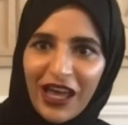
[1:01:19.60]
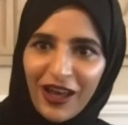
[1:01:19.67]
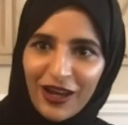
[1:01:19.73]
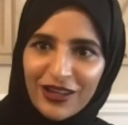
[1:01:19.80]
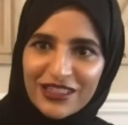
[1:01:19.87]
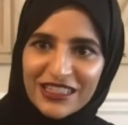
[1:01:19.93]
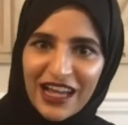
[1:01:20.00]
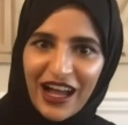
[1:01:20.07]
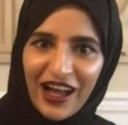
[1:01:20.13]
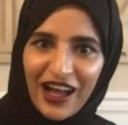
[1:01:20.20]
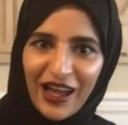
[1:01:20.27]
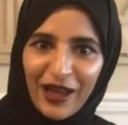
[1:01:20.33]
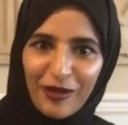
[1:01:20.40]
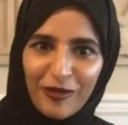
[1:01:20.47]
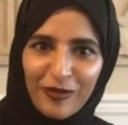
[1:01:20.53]
out of
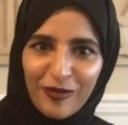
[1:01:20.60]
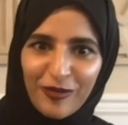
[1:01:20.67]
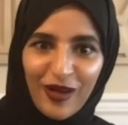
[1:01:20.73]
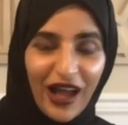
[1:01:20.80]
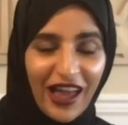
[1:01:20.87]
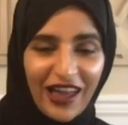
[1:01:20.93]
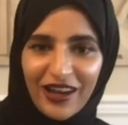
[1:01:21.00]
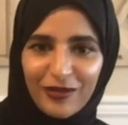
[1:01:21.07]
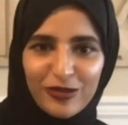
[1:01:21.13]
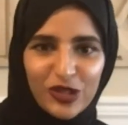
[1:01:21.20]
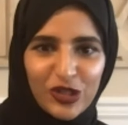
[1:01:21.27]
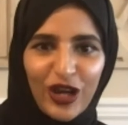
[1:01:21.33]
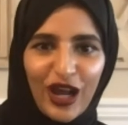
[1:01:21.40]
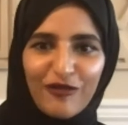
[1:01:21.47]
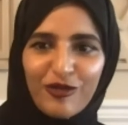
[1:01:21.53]
time, and I'm
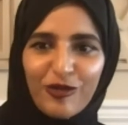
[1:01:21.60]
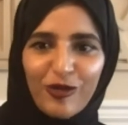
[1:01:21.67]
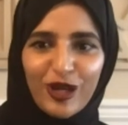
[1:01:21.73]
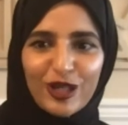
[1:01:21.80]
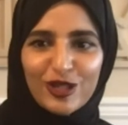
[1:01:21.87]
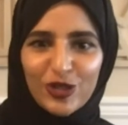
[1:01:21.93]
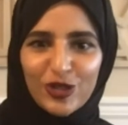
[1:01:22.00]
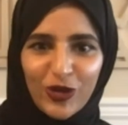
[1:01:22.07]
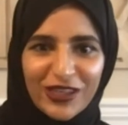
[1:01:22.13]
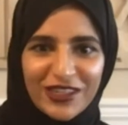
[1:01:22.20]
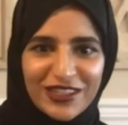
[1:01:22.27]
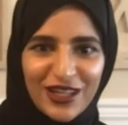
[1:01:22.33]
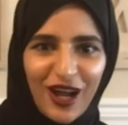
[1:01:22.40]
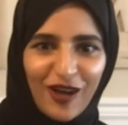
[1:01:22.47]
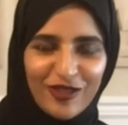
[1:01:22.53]
sure everyone enjoyed
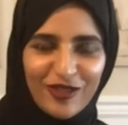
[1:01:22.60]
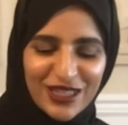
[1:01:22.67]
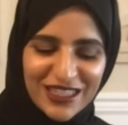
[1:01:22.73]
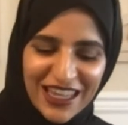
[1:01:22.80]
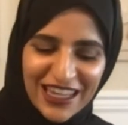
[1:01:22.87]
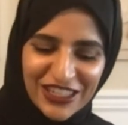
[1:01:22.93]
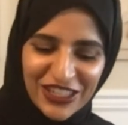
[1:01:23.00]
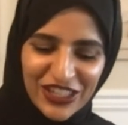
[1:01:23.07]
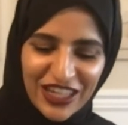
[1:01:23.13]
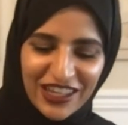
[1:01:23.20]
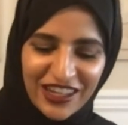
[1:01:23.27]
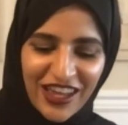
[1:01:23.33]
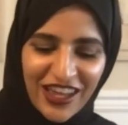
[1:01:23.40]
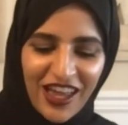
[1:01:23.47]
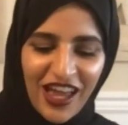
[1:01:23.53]
this
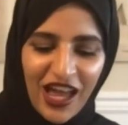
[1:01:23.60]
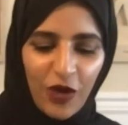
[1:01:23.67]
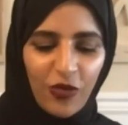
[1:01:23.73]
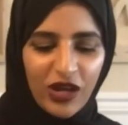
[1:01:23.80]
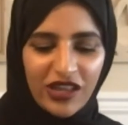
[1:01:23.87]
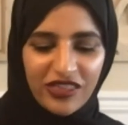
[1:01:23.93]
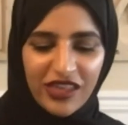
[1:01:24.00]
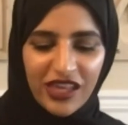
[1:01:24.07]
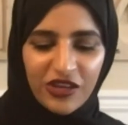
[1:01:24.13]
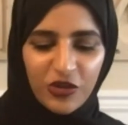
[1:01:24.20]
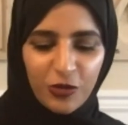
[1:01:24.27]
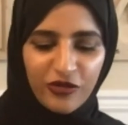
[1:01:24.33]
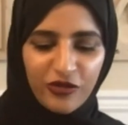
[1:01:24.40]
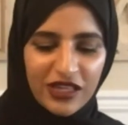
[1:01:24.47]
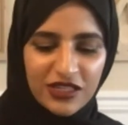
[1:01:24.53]
conversation. I want to thank you,
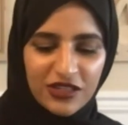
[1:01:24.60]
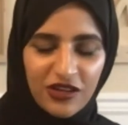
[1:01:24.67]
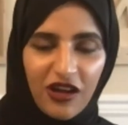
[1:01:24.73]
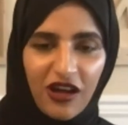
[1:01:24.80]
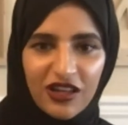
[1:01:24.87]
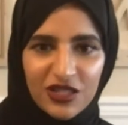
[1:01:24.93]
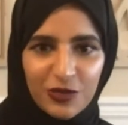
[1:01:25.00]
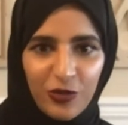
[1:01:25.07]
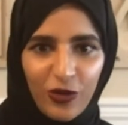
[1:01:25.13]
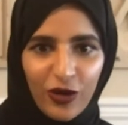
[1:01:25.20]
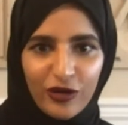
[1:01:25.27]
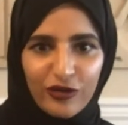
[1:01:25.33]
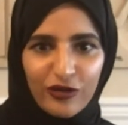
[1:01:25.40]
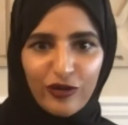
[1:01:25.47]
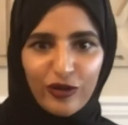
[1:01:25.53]
Professor
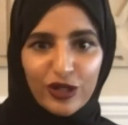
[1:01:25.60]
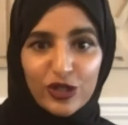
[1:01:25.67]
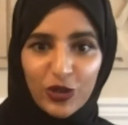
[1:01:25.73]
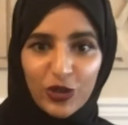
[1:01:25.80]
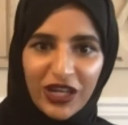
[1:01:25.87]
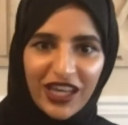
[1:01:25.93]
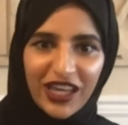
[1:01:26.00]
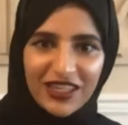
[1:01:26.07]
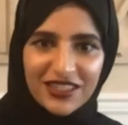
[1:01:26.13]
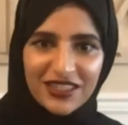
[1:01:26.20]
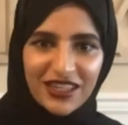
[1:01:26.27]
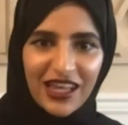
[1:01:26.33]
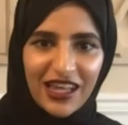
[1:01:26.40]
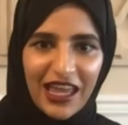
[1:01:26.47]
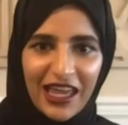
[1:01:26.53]
Osborn, for joining us
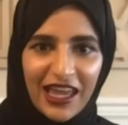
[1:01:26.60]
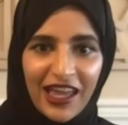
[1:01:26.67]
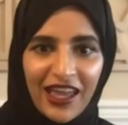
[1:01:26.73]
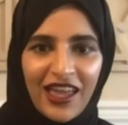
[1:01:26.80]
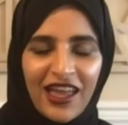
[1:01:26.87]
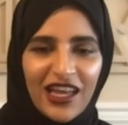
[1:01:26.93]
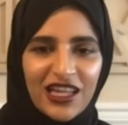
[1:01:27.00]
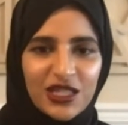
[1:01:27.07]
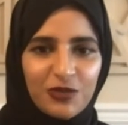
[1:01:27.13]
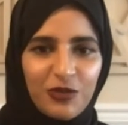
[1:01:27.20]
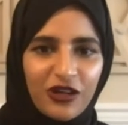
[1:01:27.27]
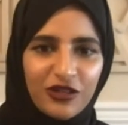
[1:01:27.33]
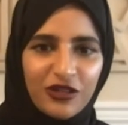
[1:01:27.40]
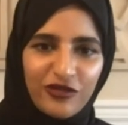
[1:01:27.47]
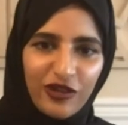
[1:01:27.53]
today as
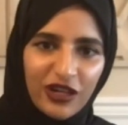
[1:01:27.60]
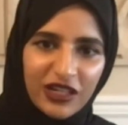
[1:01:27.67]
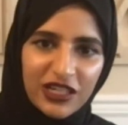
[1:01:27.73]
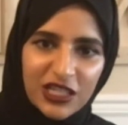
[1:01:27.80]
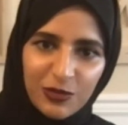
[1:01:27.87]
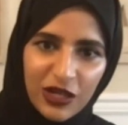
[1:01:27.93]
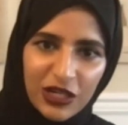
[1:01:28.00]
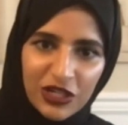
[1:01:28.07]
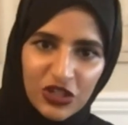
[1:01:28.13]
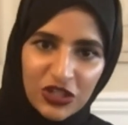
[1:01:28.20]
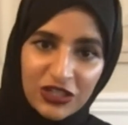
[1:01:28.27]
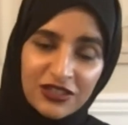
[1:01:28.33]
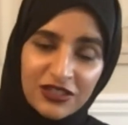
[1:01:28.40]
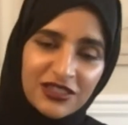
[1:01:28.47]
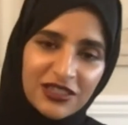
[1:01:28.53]
part of our
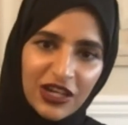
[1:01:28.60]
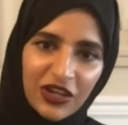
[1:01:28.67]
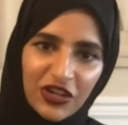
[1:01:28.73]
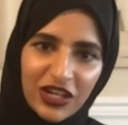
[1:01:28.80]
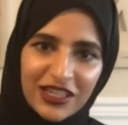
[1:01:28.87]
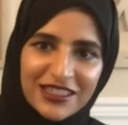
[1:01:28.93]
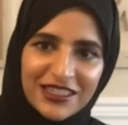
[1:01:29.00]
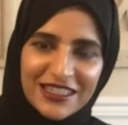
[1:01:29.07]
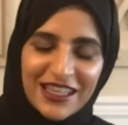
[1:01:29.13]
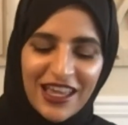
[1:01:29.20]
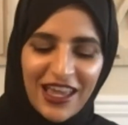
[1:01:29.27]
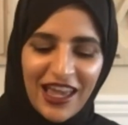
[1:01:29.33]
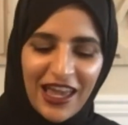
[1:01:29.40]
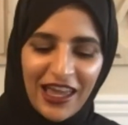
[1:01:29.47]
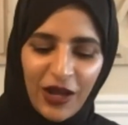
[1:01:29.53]
Expression series.
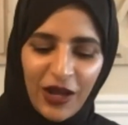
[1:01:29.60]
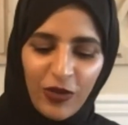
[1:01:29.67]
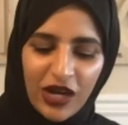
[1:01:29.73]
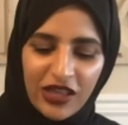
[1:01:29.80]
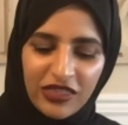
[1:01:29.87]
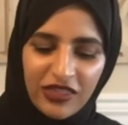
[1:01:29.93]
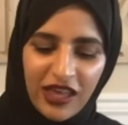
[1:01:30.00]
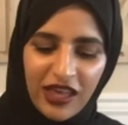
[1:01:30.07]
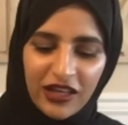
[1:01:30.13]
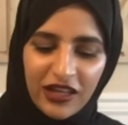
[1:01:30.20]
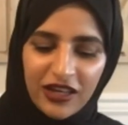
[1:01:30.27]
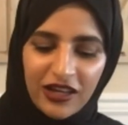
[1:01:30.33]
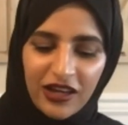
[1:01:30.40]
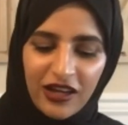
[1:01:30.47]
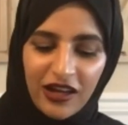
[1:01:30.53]
And I want to
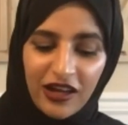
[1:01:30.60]
thank